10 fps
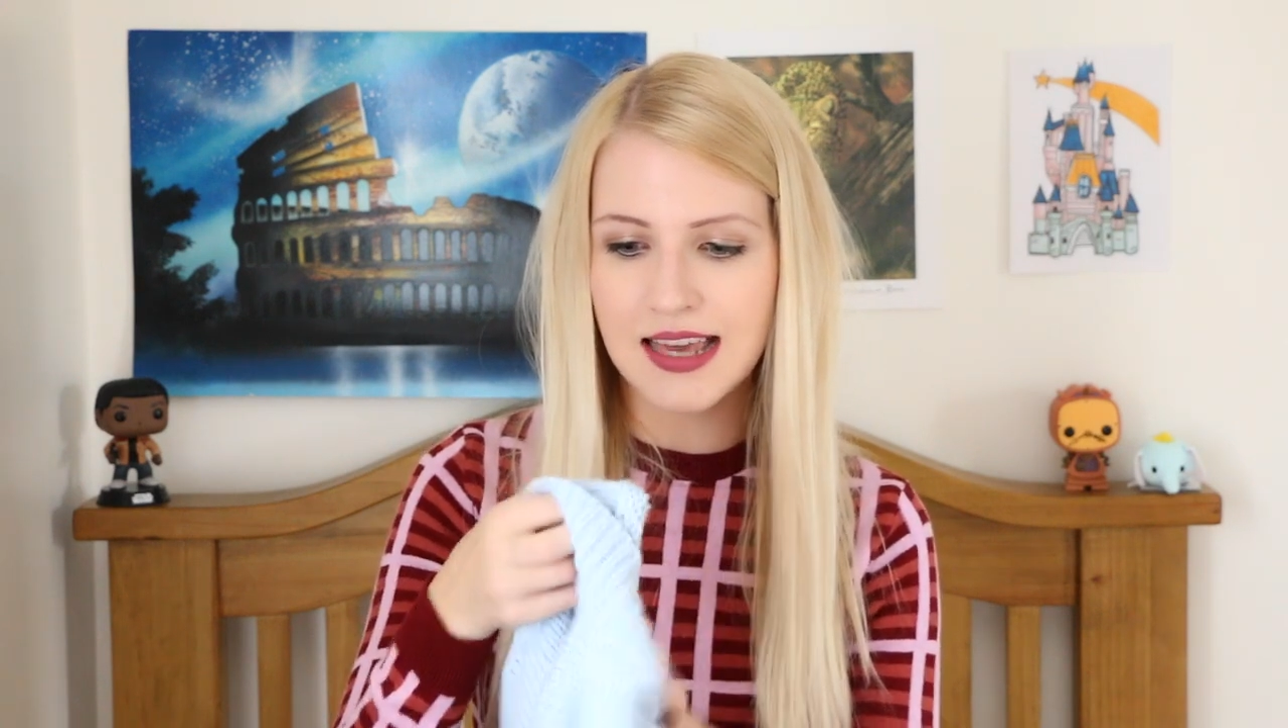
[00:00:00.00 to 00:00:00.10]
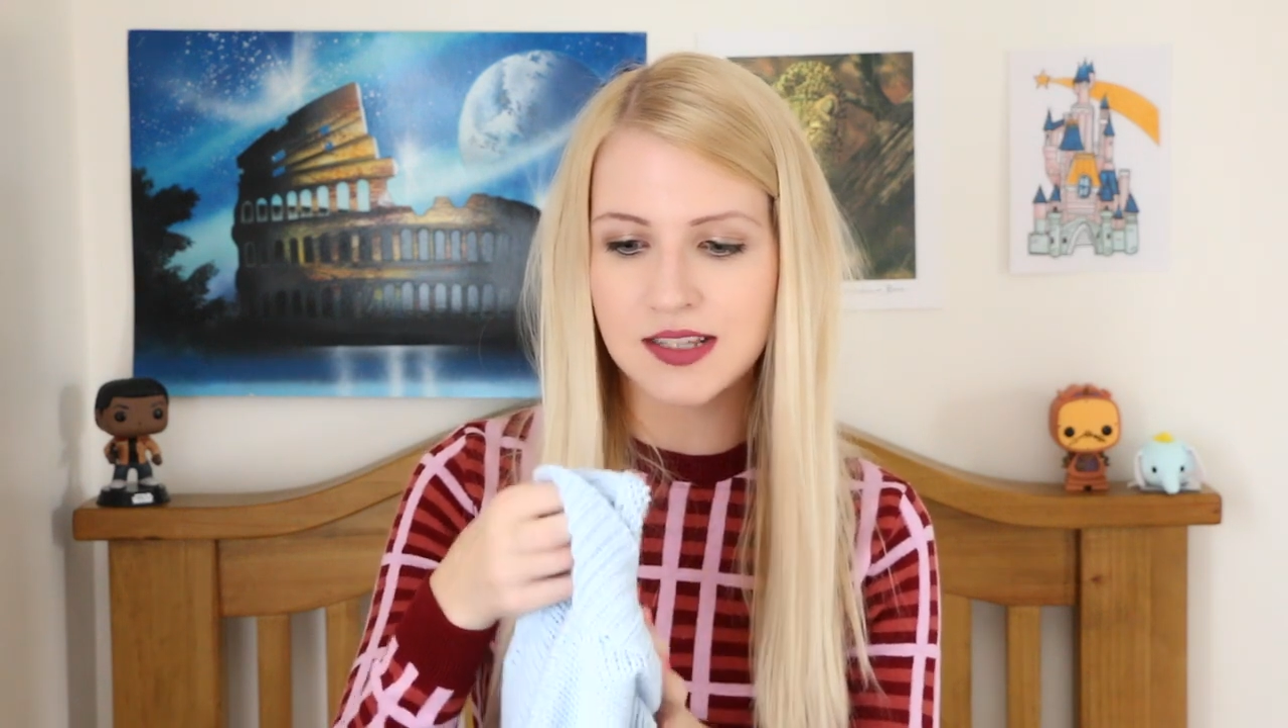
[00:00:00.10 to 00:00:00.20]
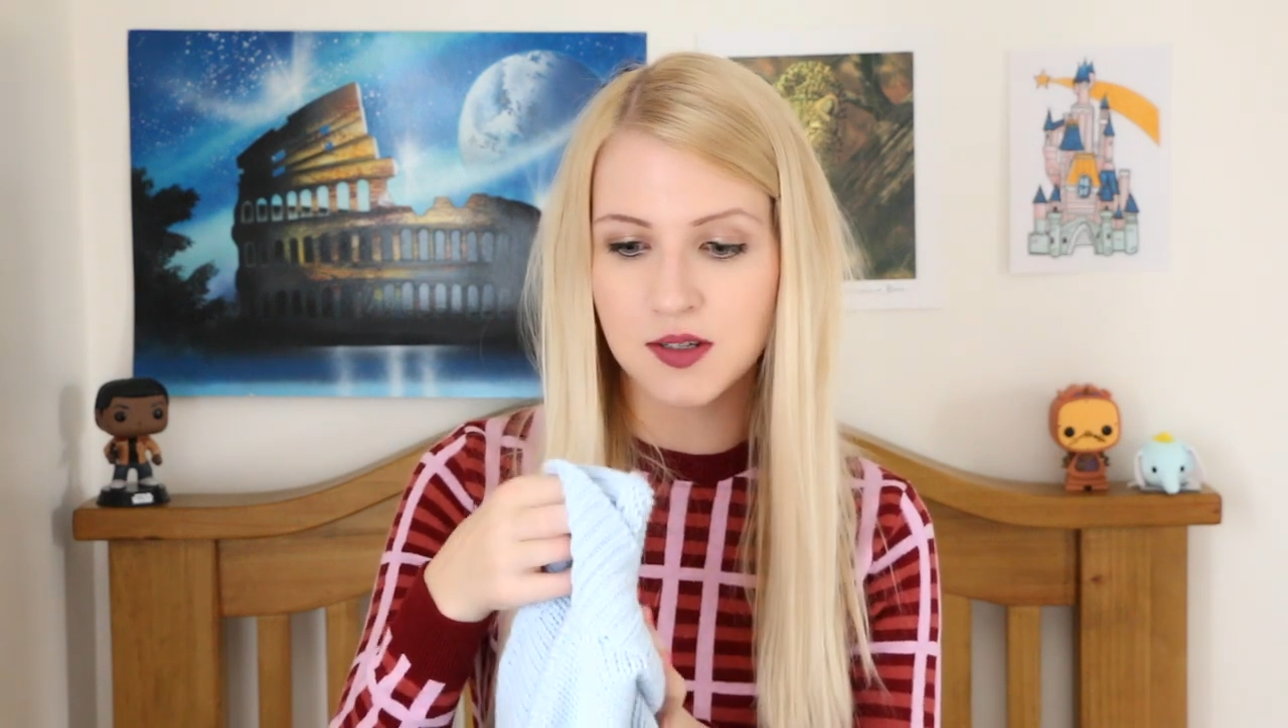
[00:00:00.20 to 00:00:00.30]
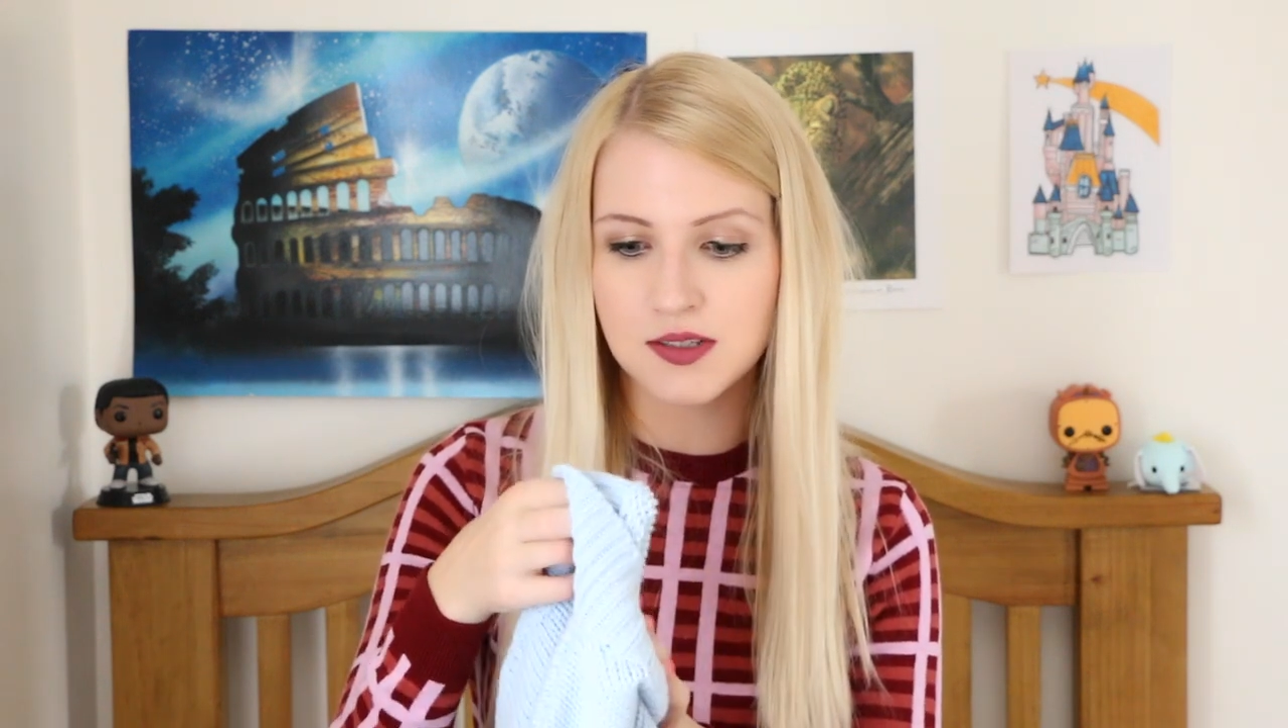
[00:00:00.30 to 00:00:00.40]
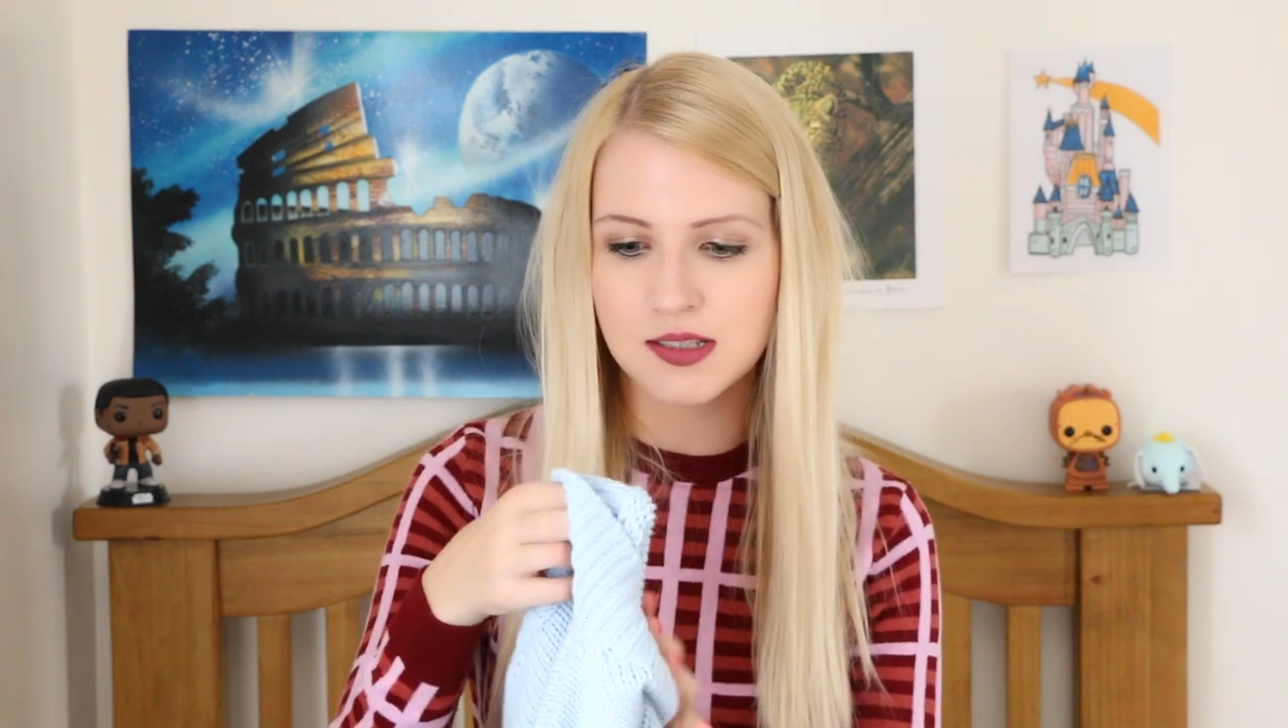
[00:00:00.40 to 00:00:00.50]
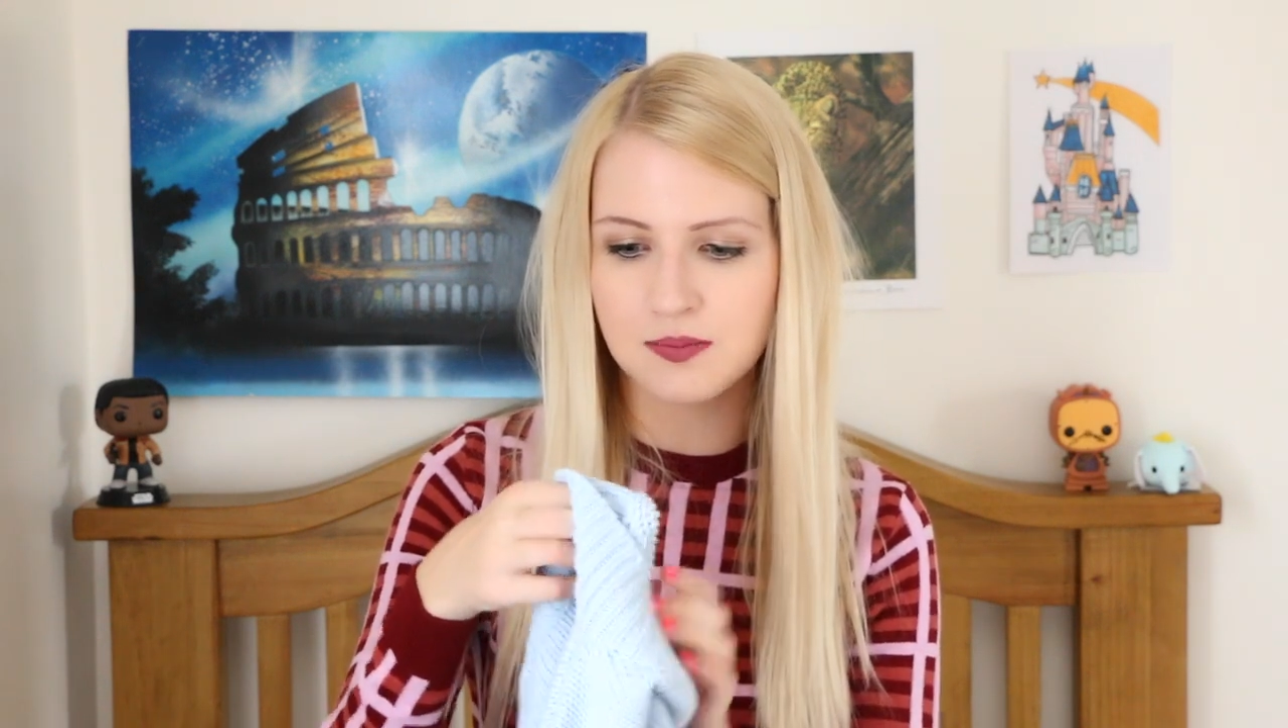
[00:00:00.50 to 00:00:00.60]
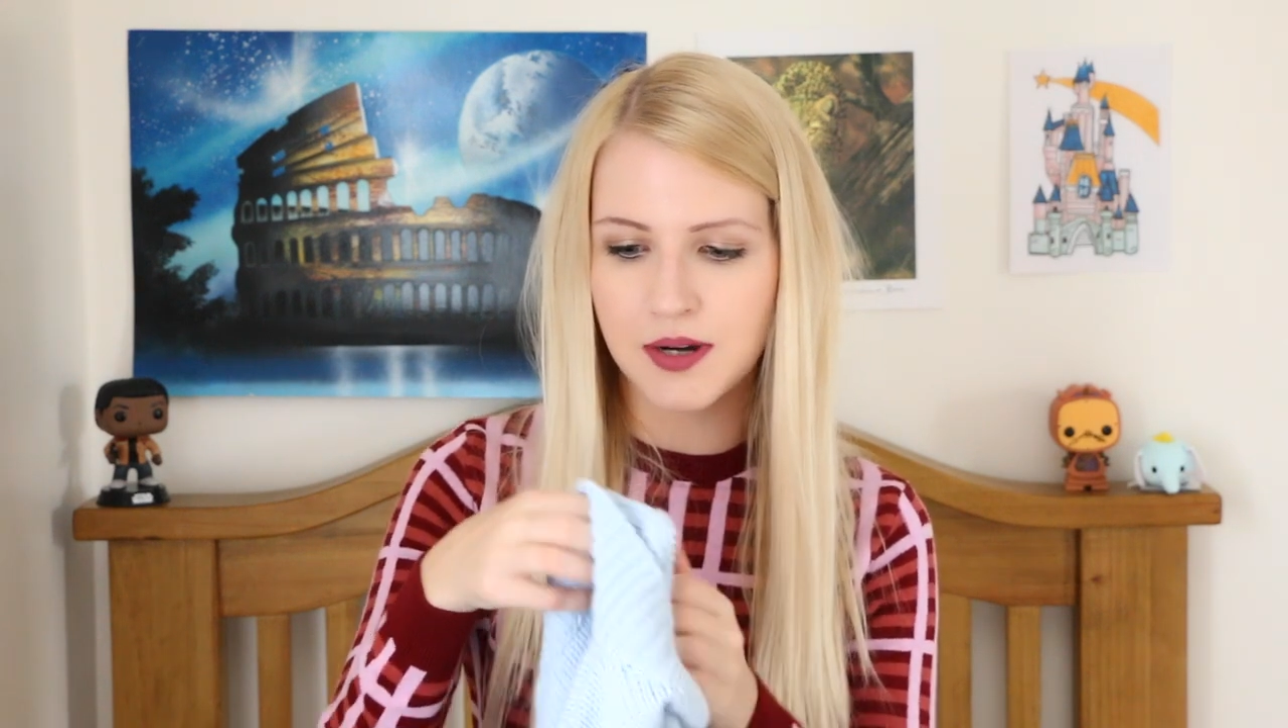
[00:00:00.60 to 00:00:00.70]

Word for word: ASOS's